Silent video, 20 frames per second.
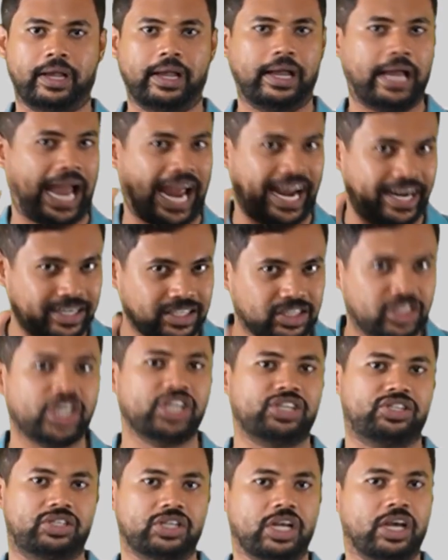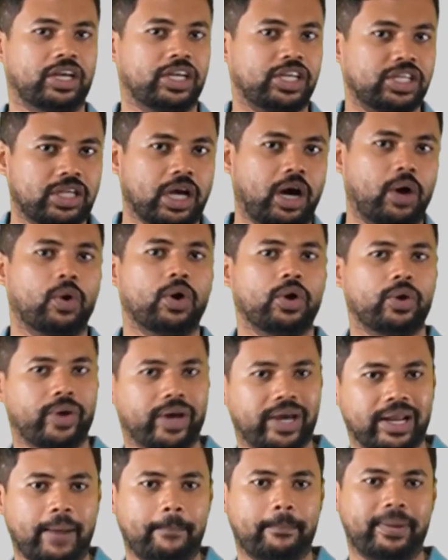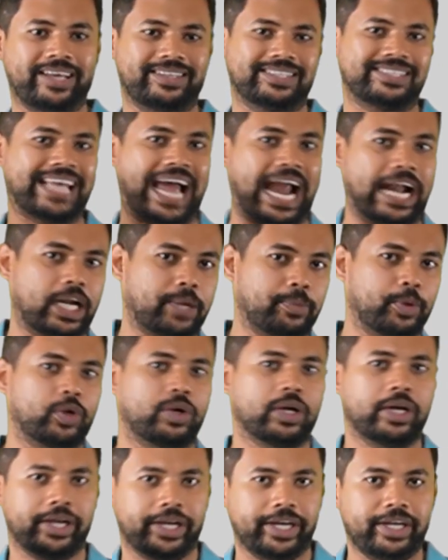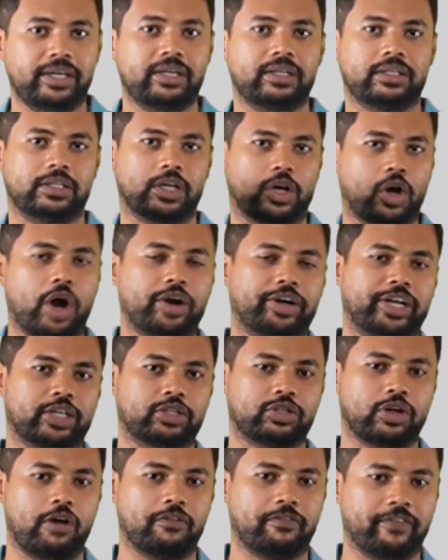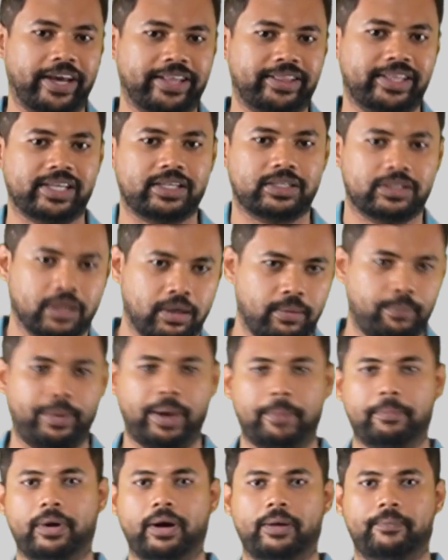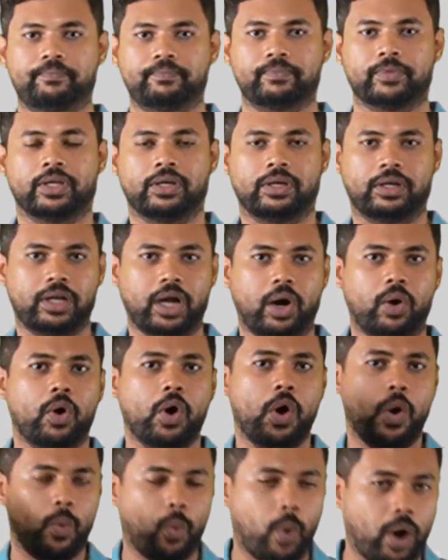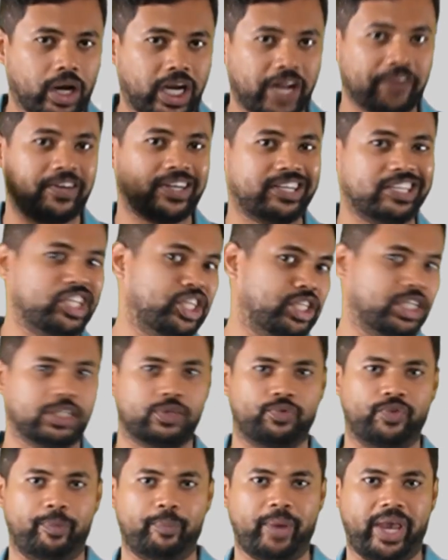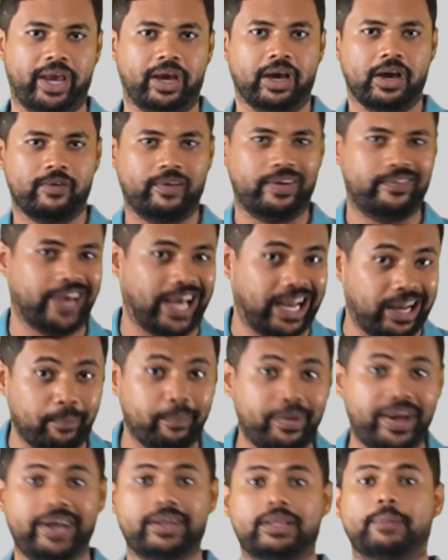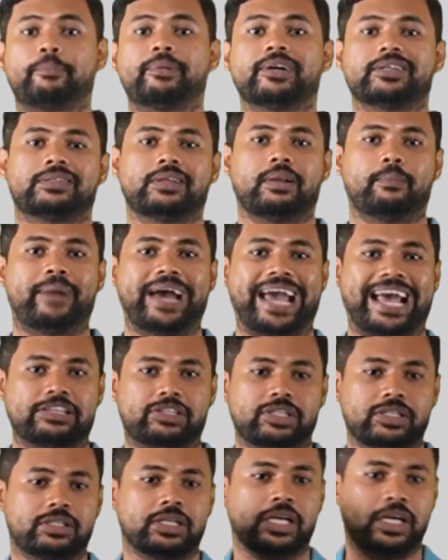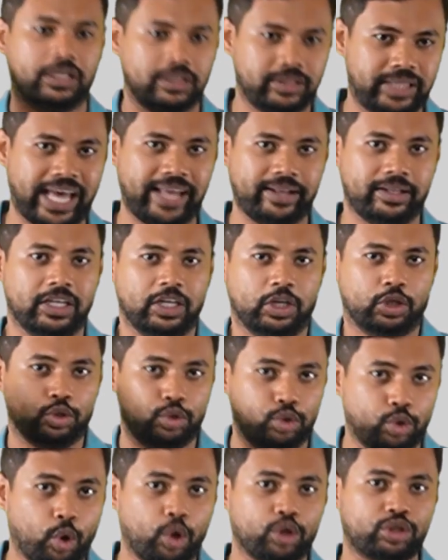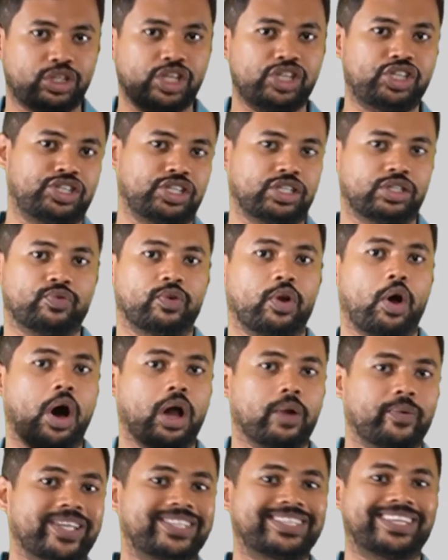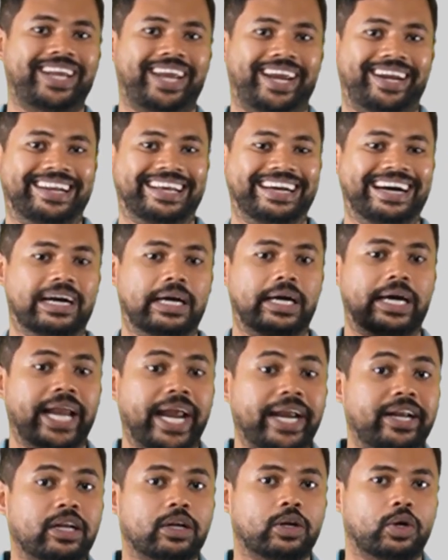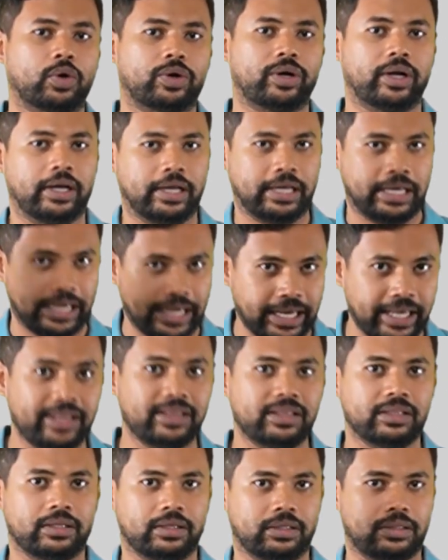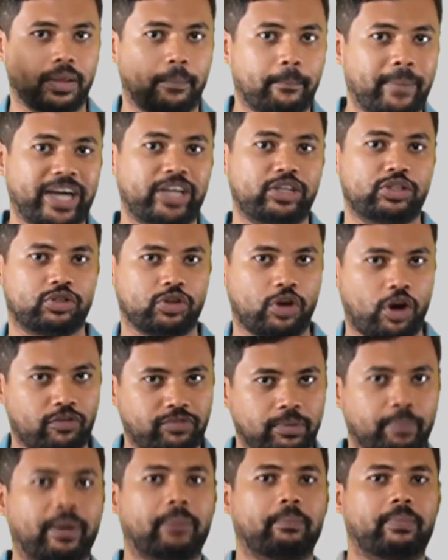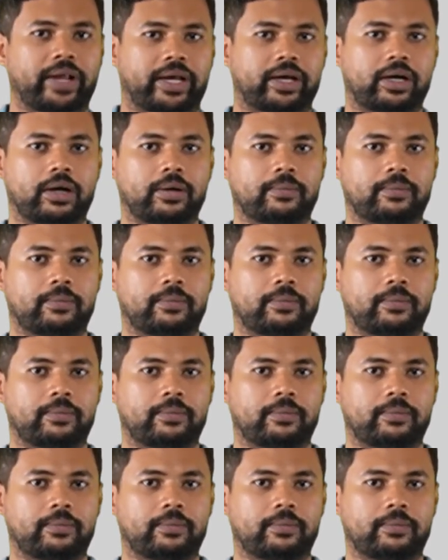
And this is how we can apply this attribute in the context of ethics paper. Now, whatever decisions we make, when we eliminate the personal biases, then those decisions will always create a greater good in the minds of the public.